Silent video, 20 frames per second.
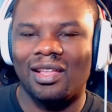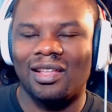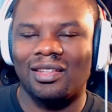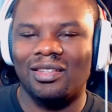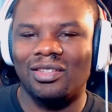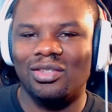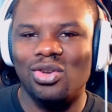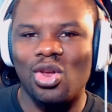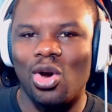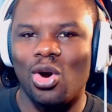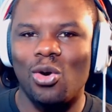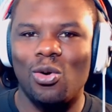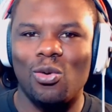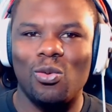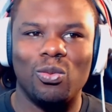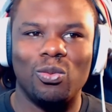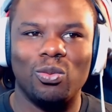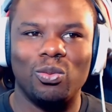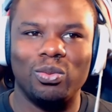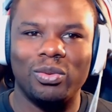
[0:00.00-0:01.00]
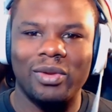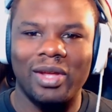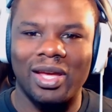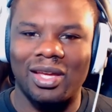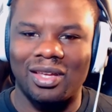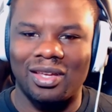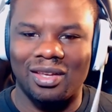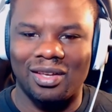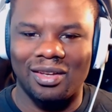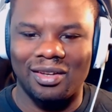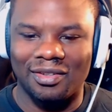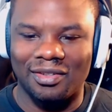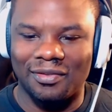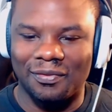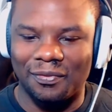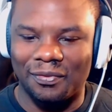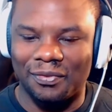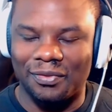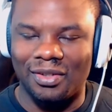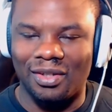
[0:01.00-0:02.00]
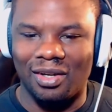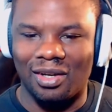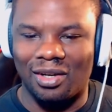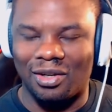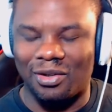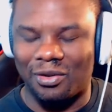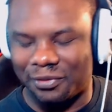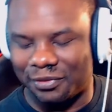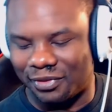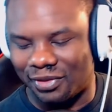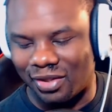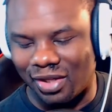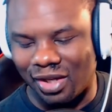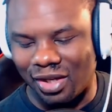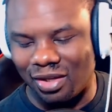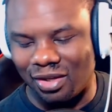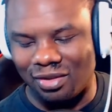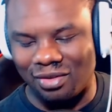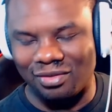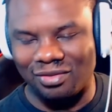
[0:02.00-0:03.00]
know like you know like